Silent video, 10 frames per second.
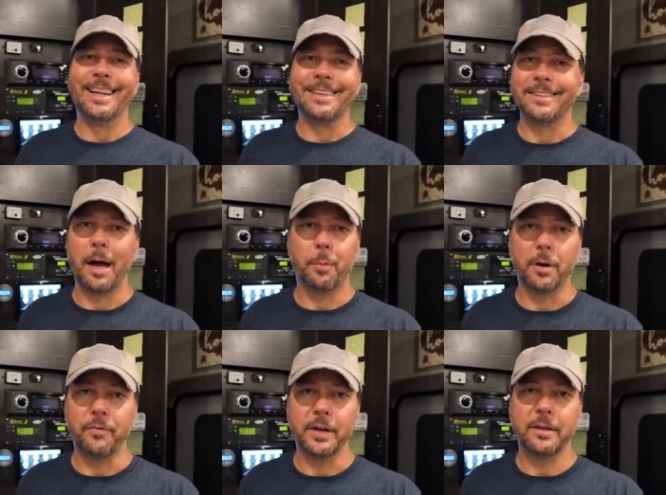It's not
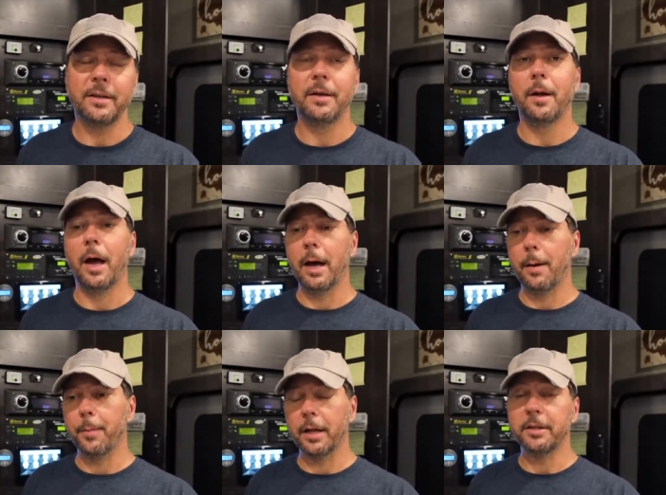perfect,
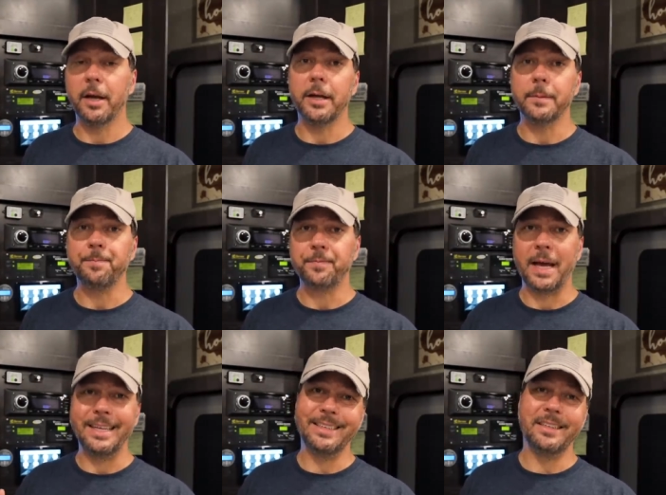um, but I'll tell you,
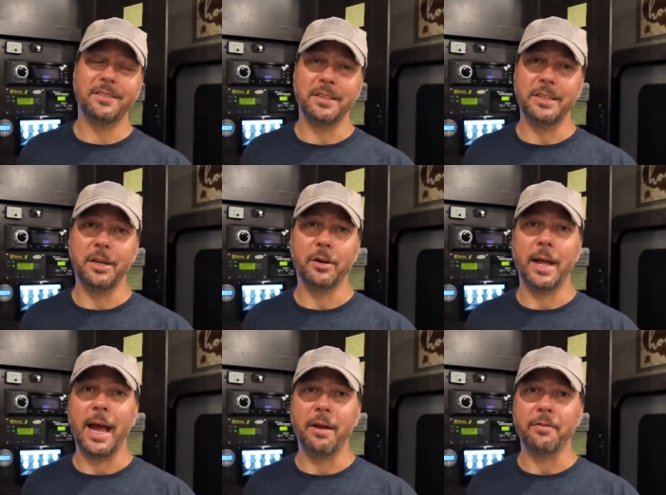I did this a year and
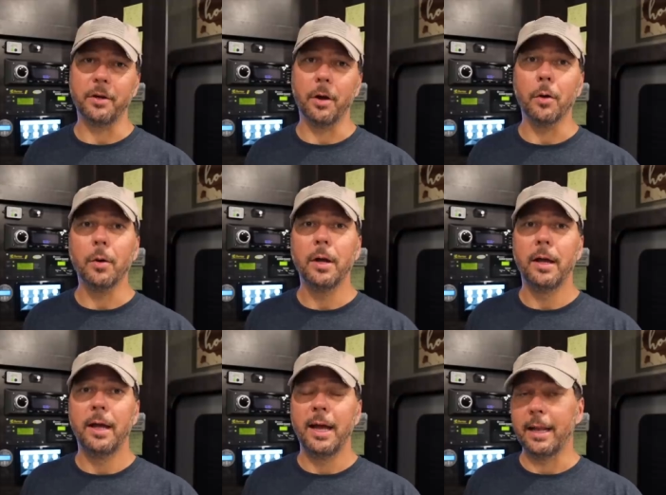a half ago
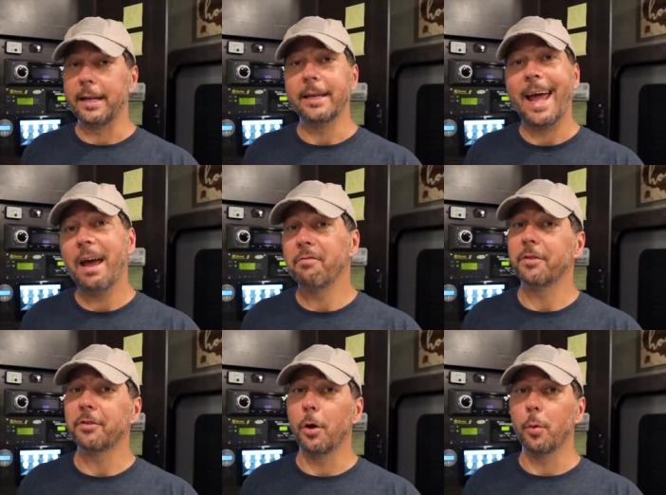and I didn't have
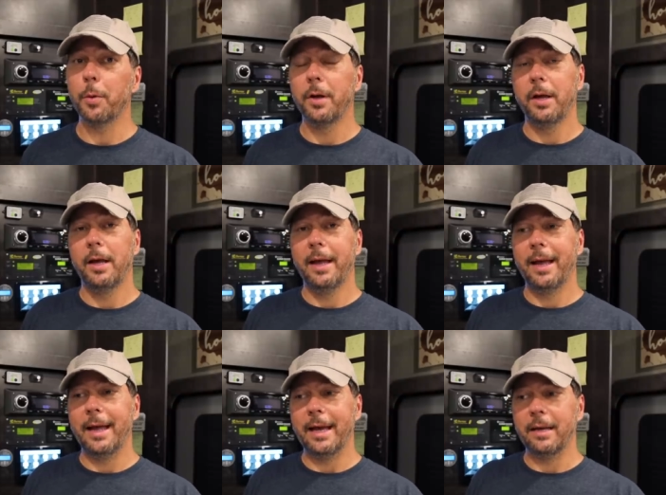the scope.
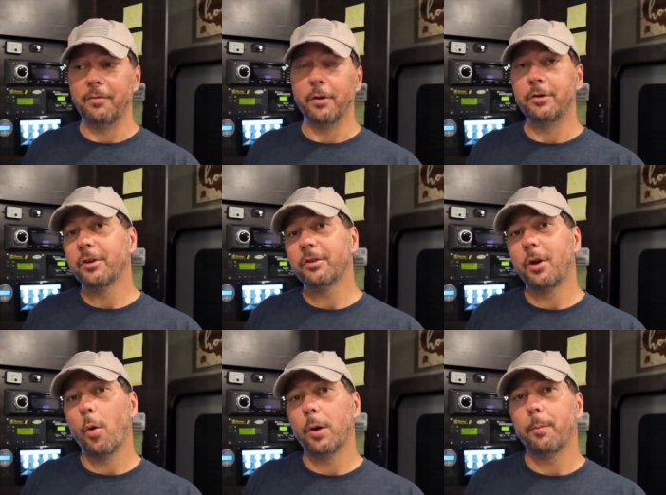And if you're just
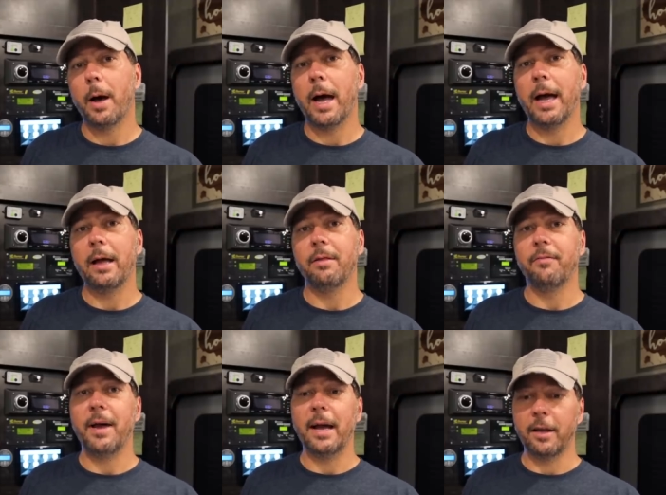going by the
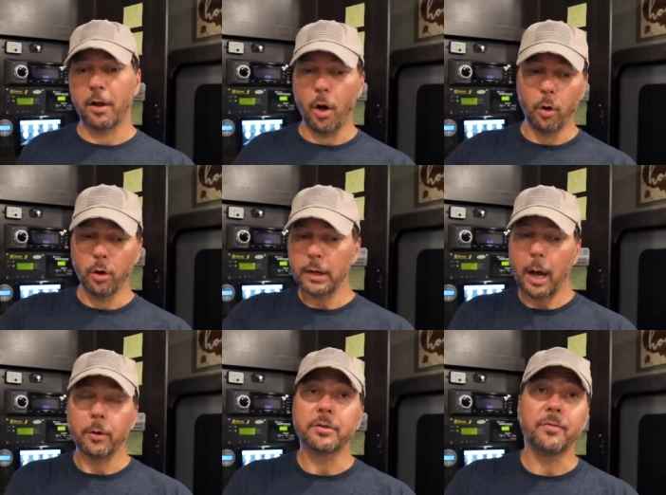fact that, oh, look,
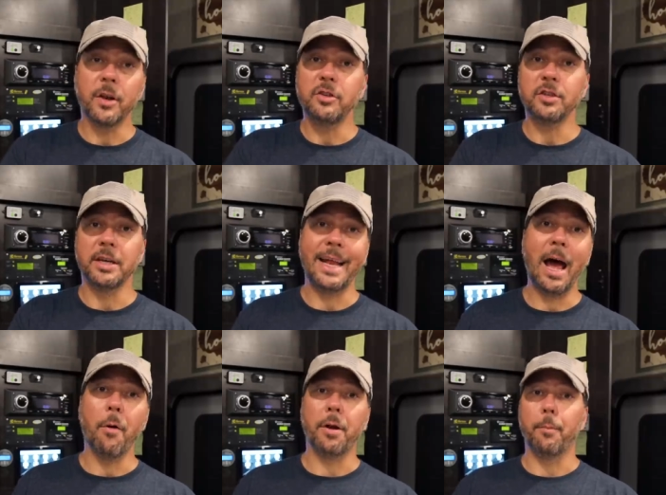I was flushing it
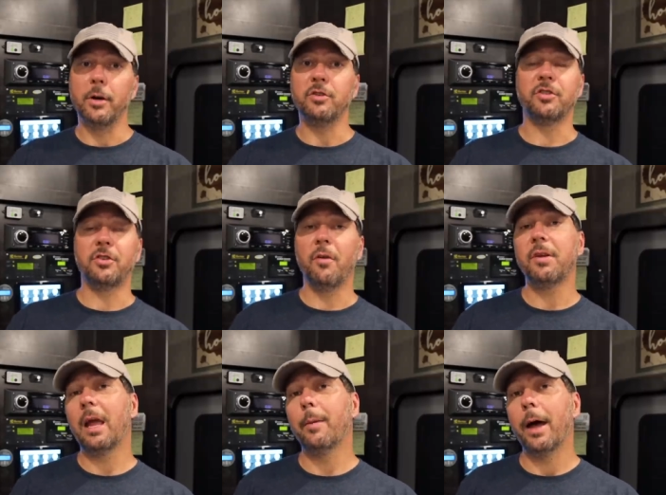out and a bunch of
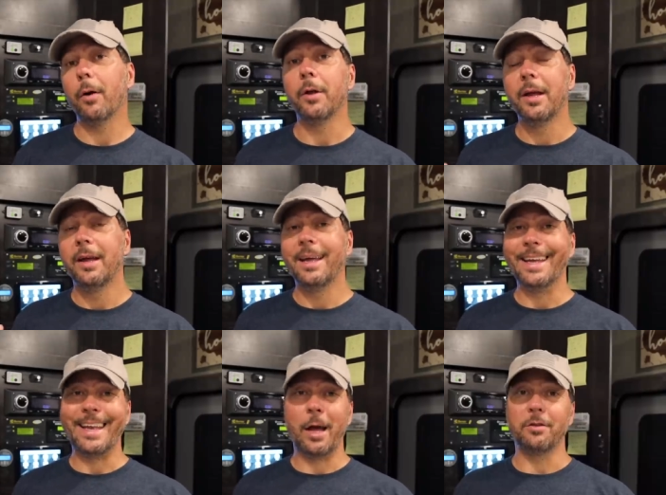stuff came out
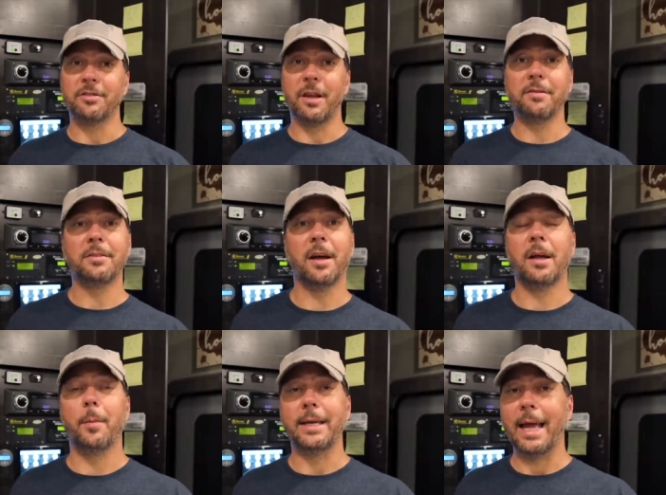and now stuff's
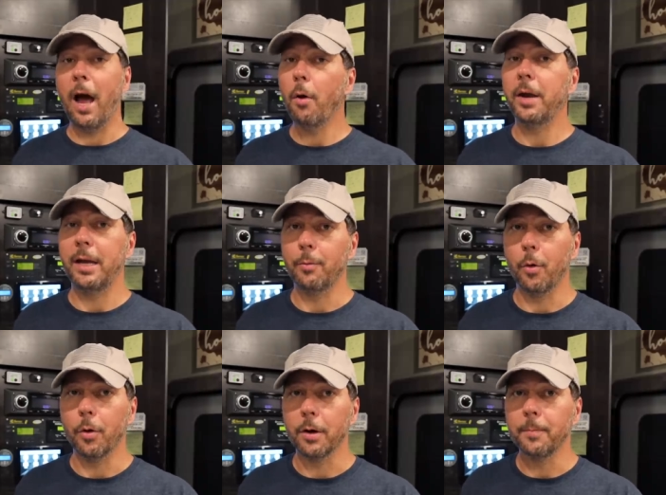not coming out
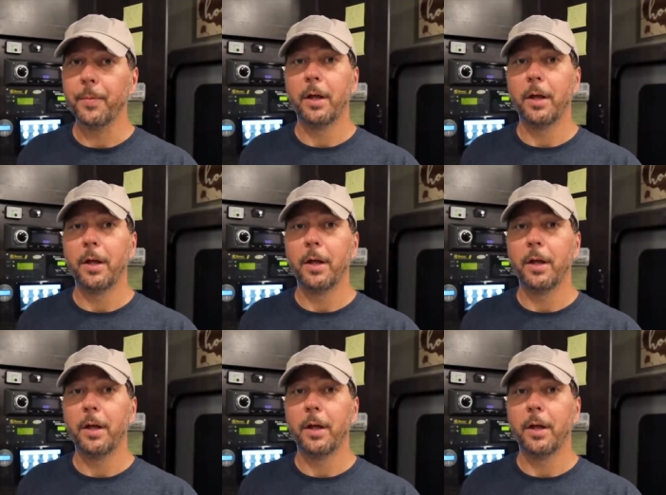anymore,